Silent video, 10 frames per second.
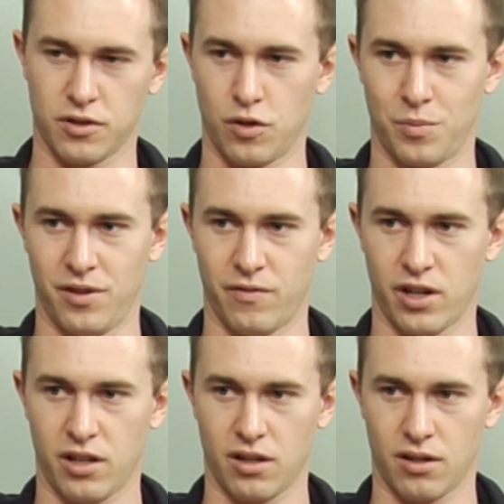OP
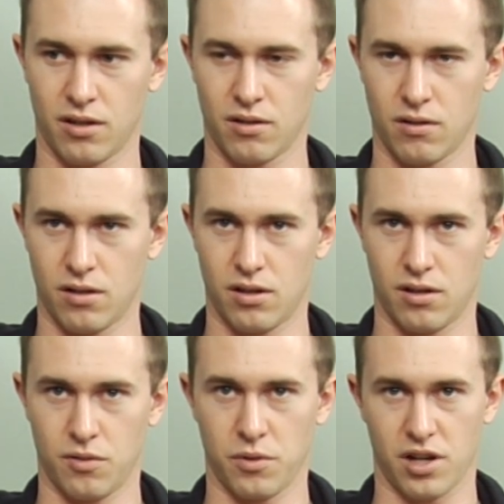Viking.
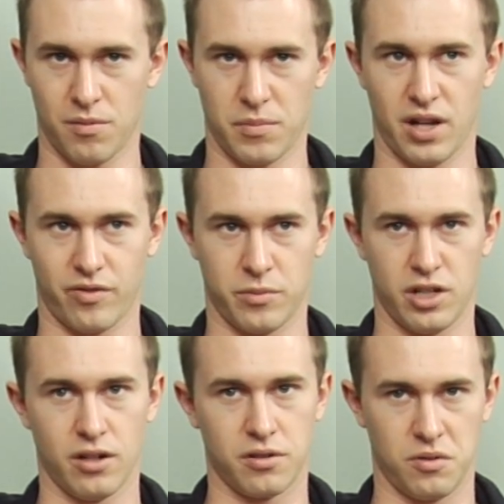We were coming back from
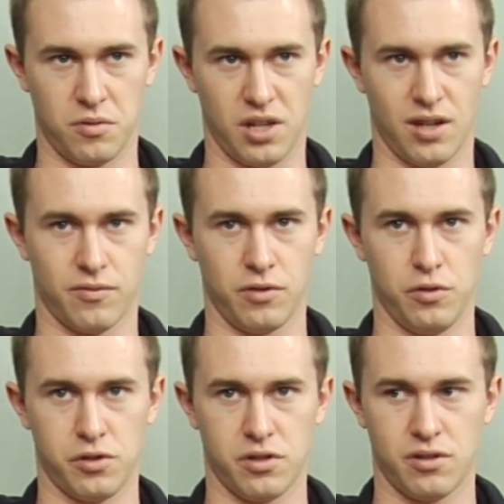there to Camp
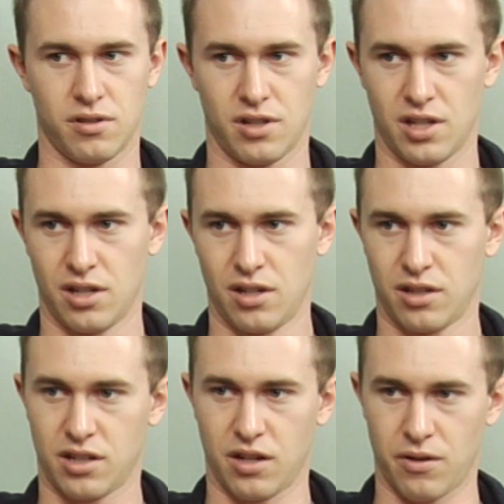Fallujah
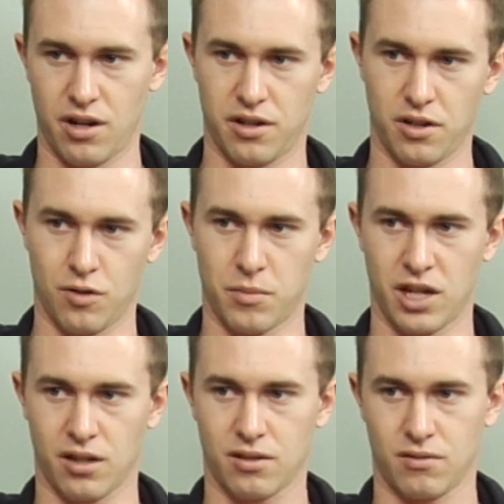to get ready to go
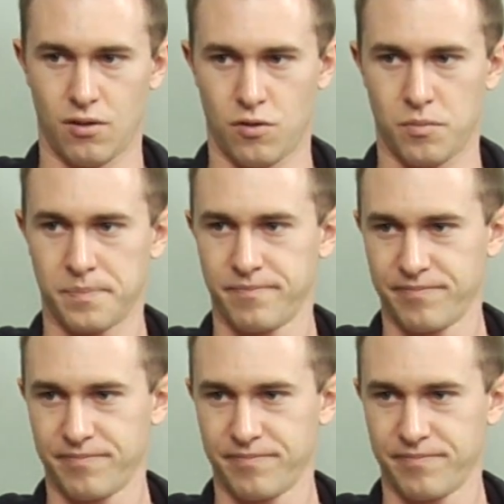back home.